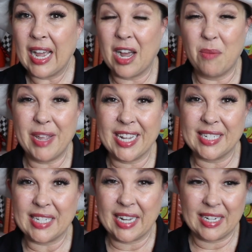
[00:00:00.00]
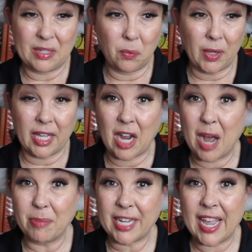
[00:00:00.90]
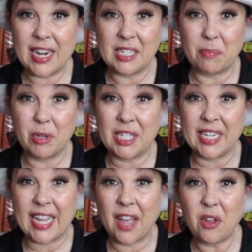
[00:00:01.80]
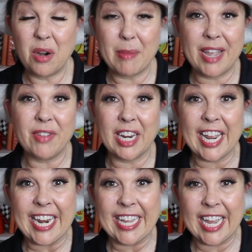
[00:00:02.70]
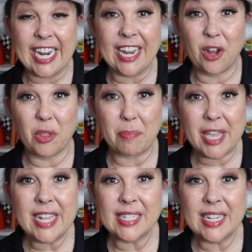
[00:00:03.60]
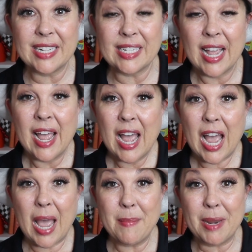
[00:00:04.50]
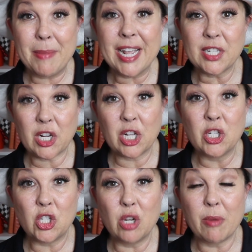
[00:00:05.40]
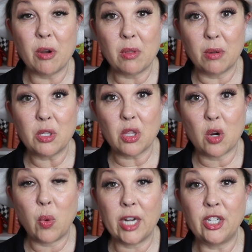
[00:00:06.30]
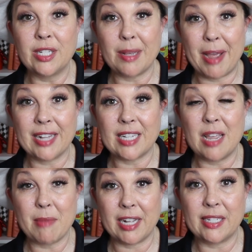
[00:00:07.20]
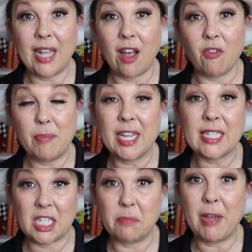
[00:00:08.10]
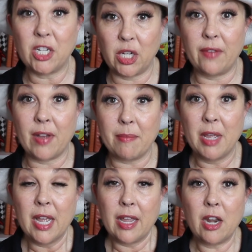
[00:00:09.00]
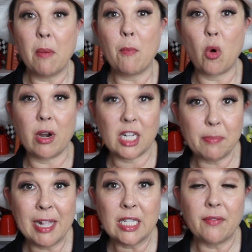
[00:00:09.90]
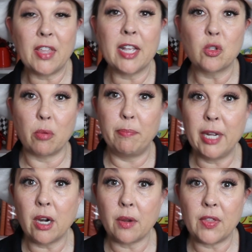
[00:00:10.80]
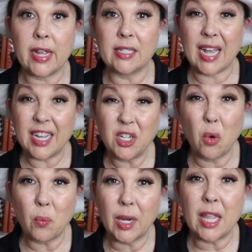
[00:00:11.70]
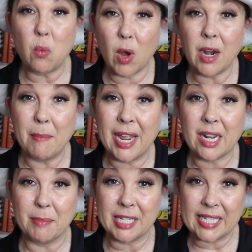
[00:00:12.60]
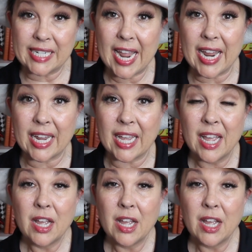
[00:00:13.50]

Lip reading: Is it really complicated to put together? Am I even going to get all the pieces? I mean, me as a consumer, those are the questions I'm asking myself, because especially if I'm, you know, more expensive things or bigger things, I don't really want to make a mistake.